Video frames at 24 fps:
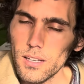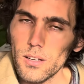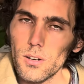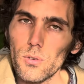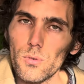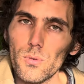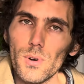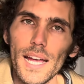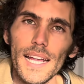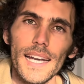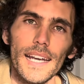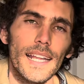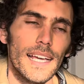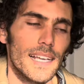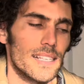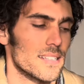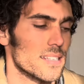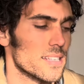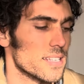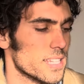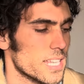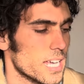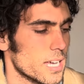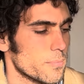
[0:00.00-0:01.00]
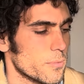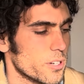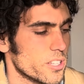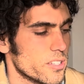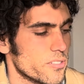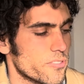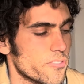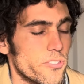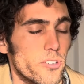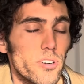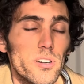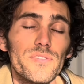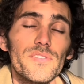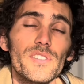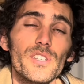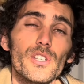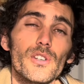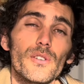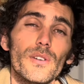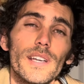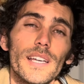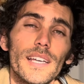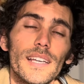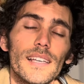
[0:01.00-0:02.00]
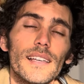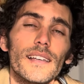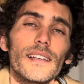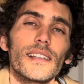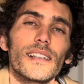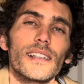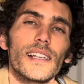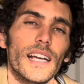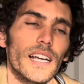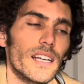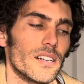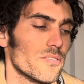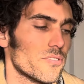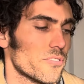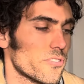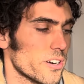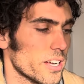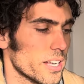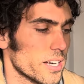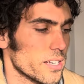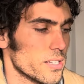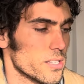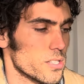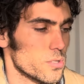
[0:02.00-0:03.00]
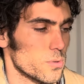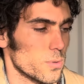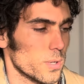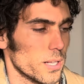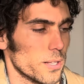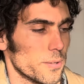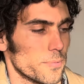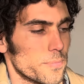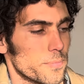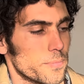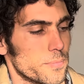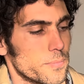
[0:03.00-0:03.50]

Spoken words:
right next to them on the 4th string, 2nd fret as well.